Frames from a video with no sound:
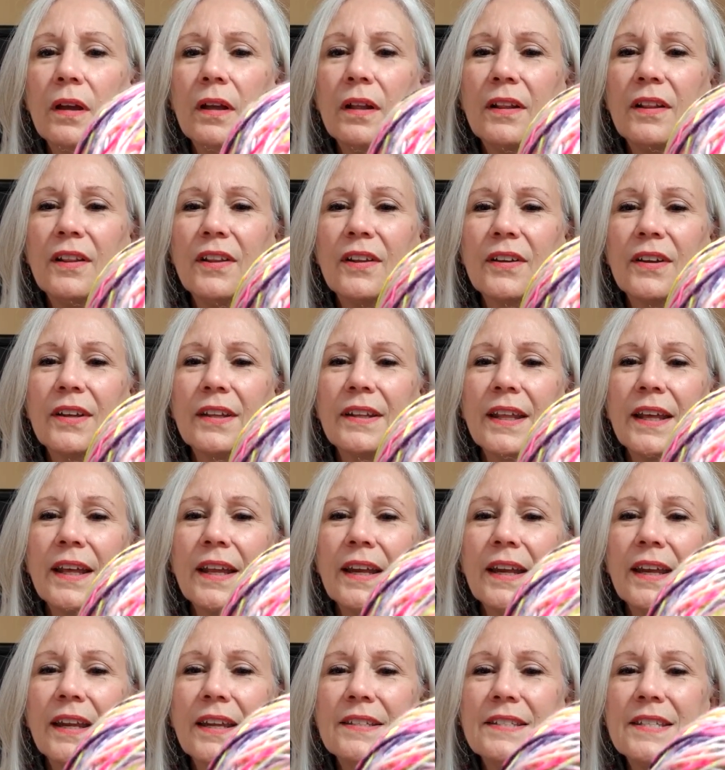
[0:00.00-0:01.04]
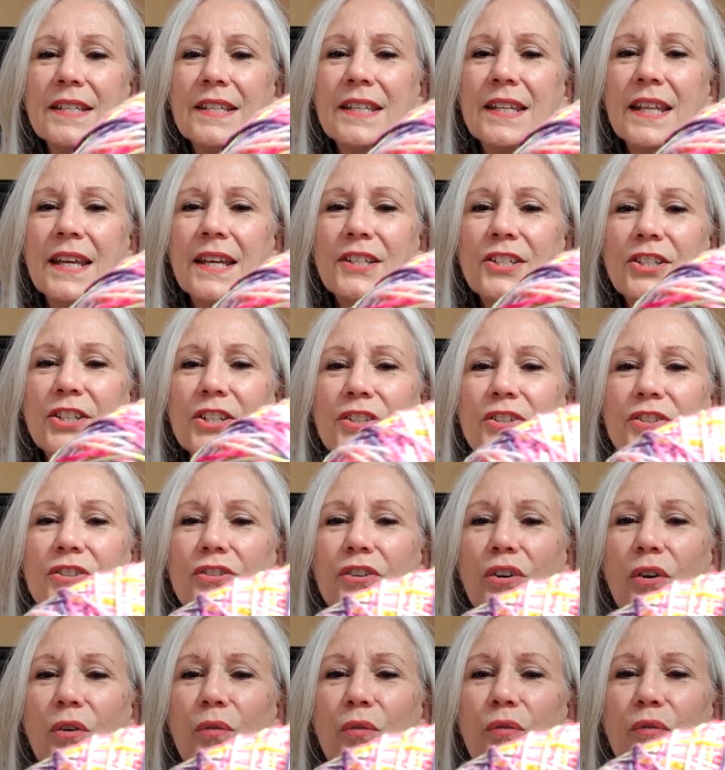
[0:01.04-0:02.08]
Look at that. Isn't that just
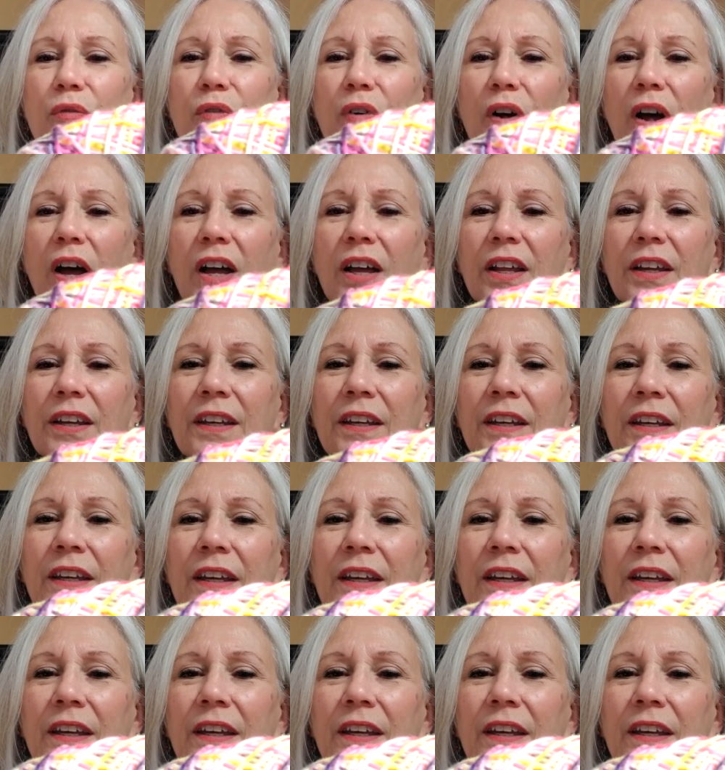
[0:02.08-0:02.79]
so fun?